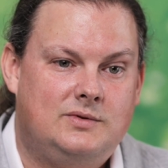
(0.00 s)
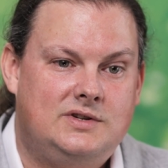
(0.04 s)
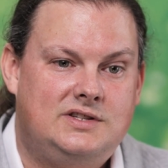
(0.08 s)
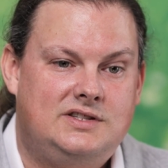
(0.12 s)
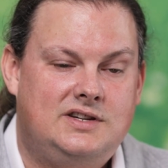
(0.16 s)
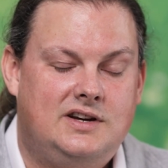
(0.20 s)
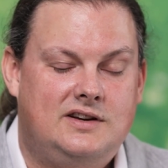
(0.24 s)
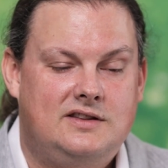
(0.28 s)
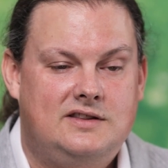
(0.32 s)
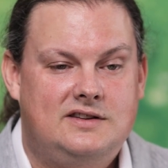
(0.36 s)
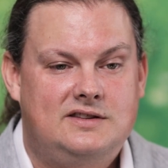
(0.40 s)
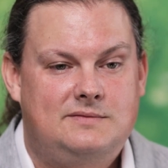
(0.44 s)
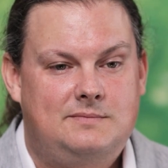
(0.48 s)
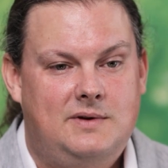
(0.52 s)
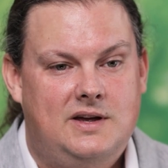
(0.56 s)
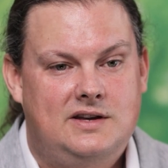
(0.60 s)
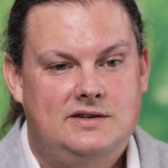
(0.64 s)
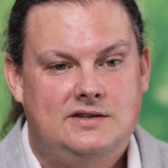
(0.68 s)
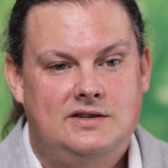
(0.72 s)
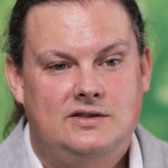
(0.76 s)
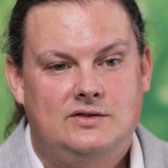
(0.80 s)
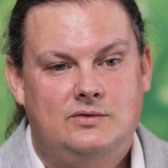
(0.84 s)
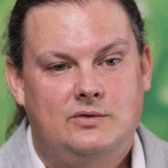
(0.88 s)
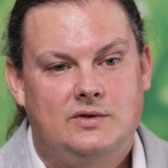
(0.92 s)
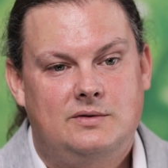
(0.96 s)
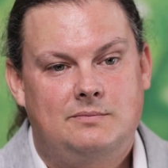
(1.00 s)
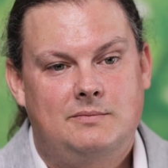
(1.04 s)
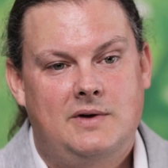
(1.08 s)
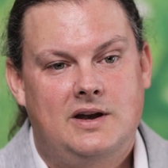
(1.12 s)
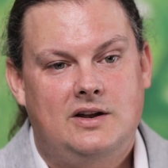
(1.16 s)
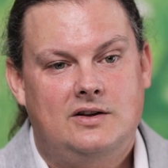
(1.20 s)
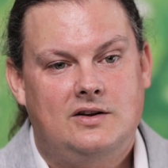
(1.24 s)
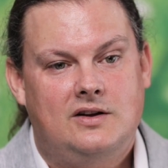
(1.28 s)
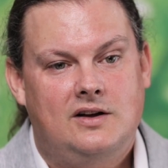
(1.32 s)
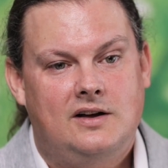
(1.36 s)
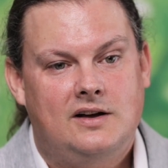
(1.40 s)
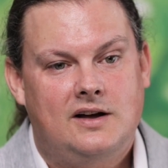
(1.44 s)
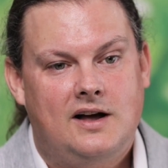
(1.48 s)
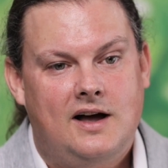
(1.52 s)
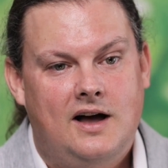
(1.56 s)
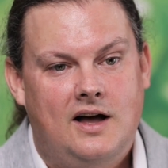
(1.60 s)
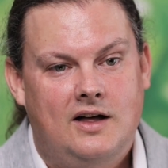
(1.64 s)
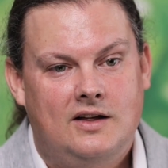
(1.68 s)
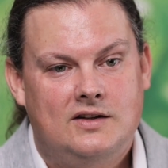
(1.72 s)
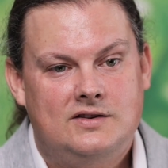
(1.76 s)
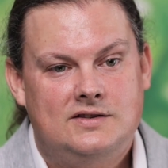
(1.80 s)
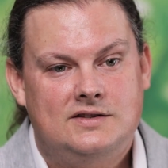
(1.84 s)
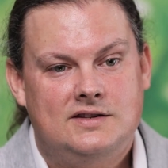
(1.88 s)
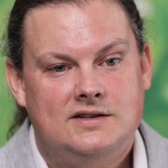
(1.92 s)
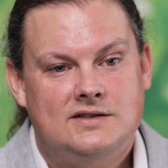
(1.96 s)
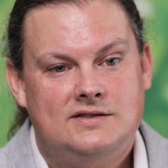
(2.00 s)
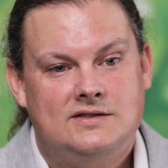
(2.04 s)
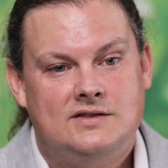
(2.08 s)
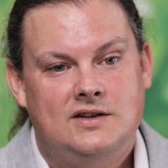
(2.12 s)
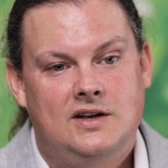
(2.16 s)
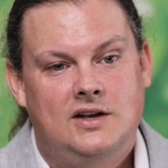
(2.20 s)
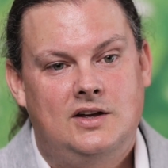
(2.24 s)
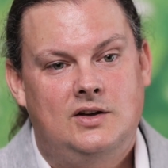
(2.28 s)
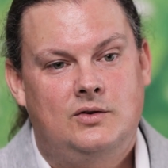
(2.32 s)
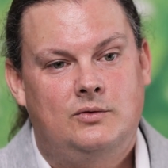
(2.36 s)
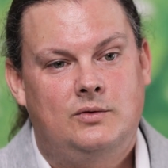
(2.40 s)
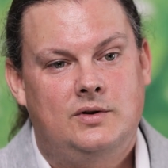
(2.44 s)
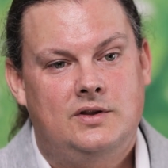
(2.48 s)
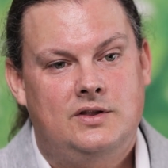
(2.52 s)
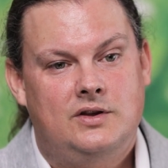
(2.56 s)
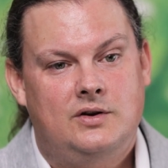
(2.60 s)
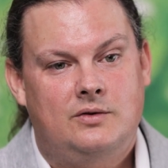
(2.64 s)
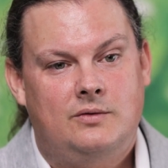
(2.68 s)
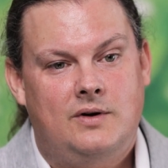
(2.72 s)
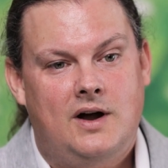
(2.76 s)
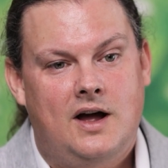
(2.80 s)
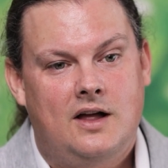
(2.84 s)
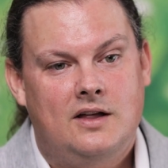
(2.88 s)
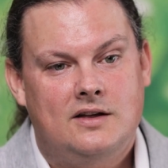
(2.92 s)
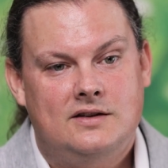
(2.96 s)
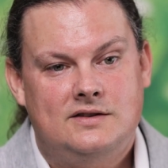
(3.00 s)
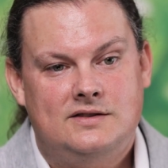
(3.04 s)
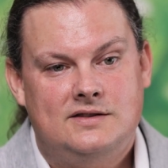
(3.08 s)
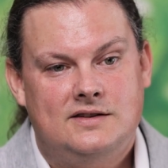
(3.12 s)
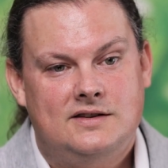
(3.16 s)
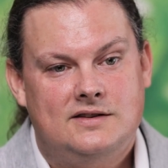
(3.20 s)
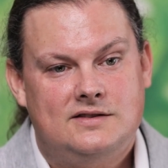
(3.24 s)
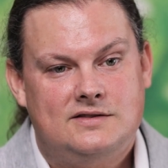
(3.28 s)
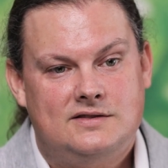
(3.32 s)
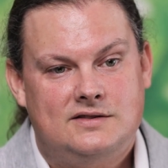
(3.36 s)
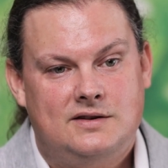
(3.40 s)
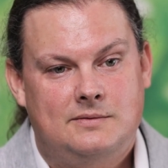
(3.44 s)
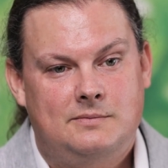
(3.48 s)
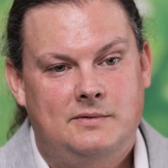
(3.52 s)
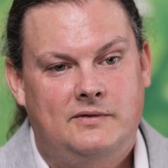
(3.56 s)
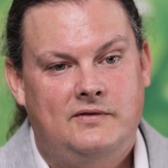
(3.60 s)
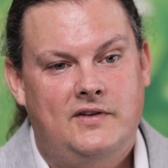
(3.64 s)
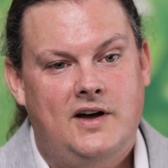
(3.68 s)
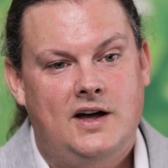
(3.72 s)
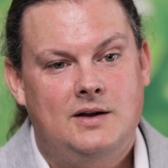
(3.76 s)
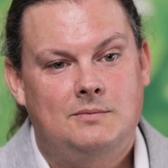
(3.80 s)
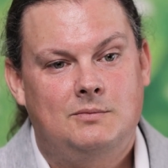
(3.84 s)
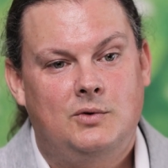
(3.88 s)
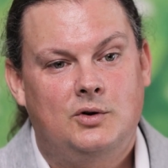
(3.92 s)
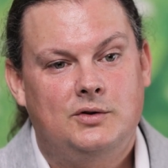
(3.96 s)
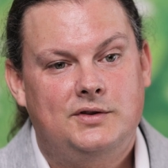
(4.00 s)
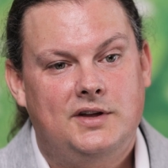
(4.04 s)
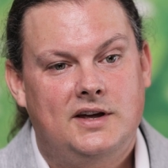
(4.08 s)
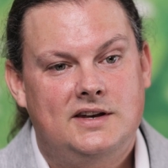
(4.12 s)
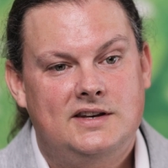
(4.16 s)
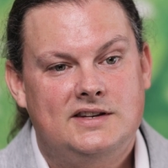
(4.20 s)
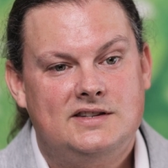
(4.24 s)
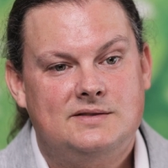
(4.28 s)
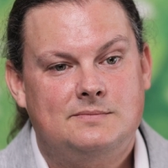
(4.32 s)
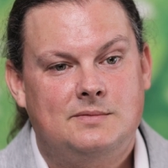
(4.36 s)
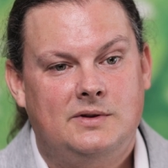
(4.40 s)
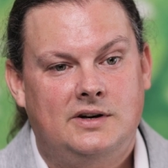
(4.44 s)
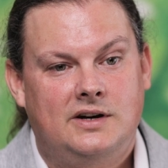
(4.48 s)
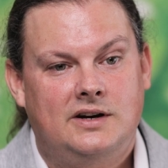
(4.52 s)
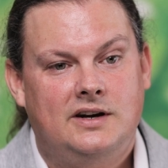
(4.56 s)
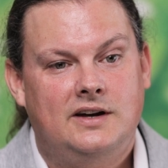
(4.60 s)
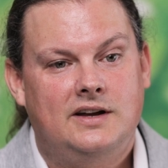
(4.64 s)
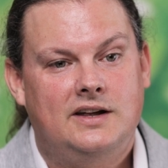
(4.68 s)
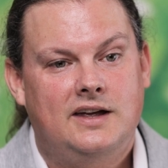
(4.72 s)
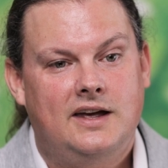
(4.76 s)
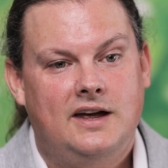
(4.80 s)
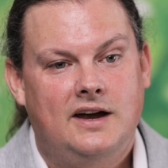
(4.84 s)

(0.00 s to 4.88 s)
We share these patients with medical oncologists, with urologists to provide multidisciplinary